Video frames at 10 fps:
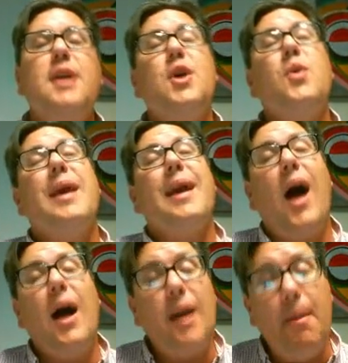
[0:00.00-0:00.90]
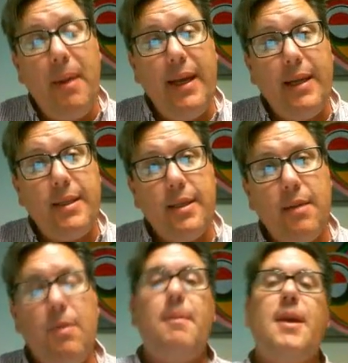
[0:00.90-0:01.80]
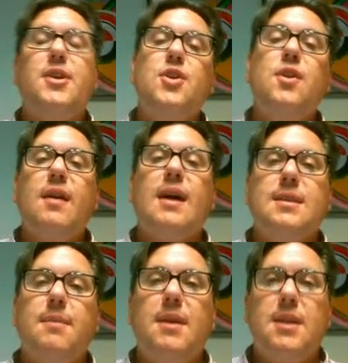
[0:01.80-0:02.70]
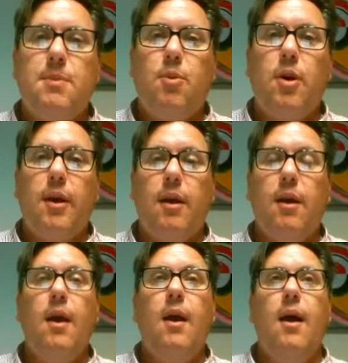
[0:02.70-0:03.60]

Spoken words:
Don't get caught up in it, but make sure you got something supporting